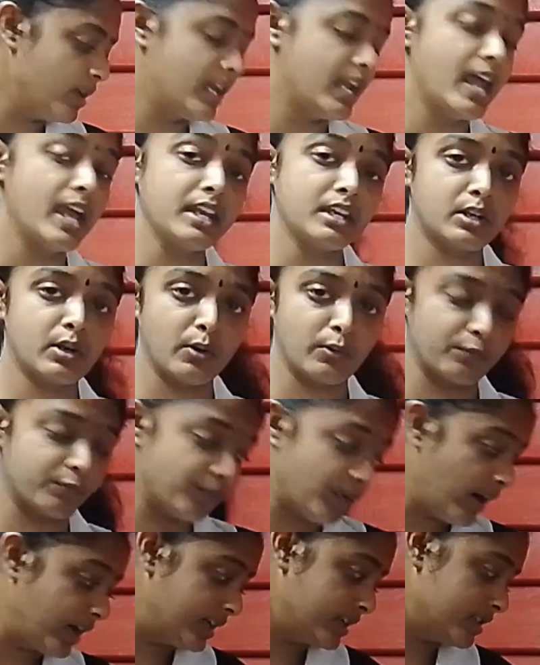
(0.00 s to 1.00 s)
light
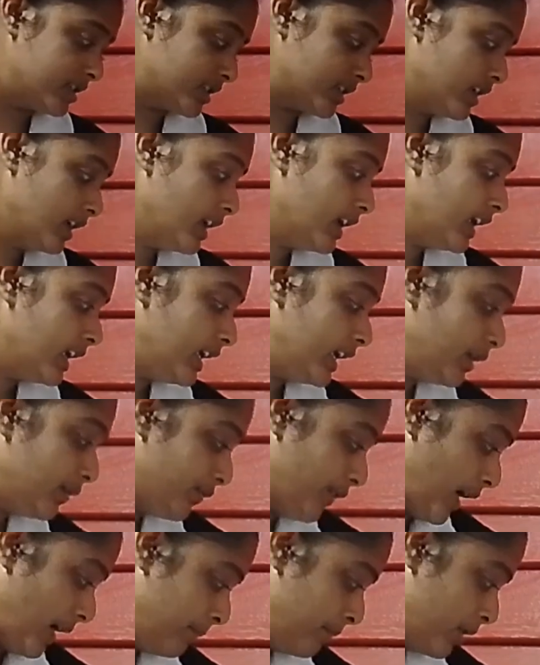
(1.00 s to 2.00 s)
confined in
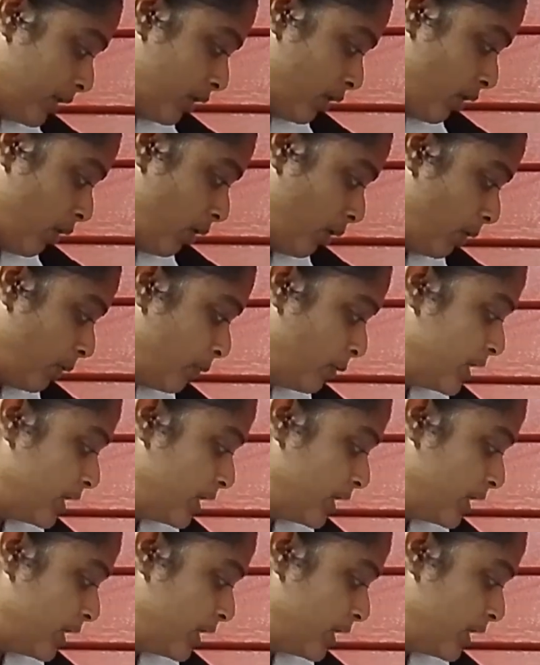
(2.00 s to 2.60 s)
fiber core,